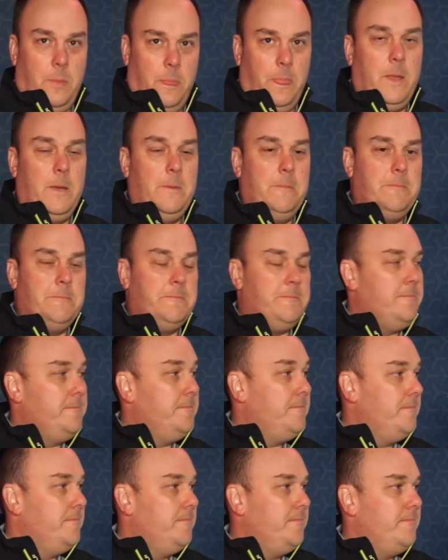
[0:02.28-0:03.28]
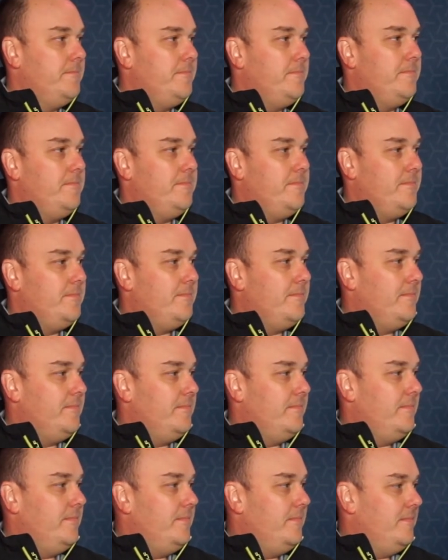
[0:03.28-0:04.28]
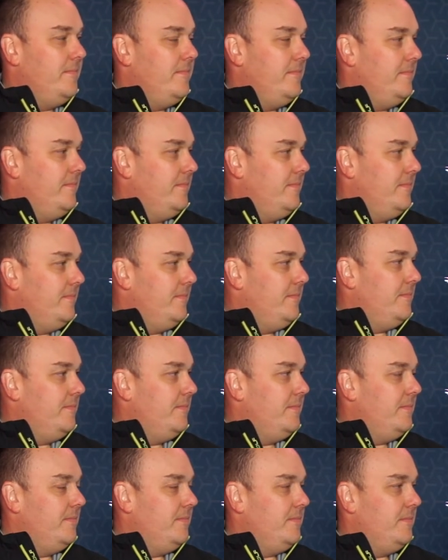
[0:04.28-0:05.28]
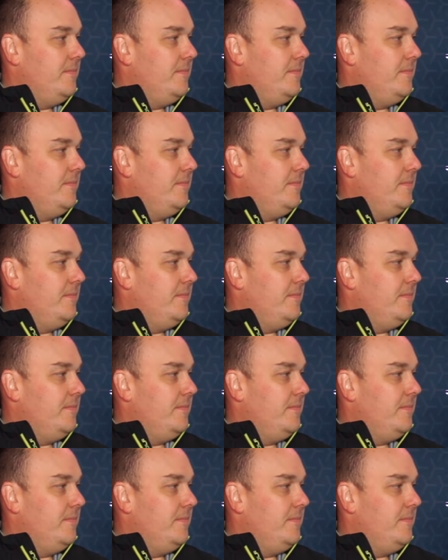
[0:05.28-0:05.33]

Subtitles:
The person shown says nothing.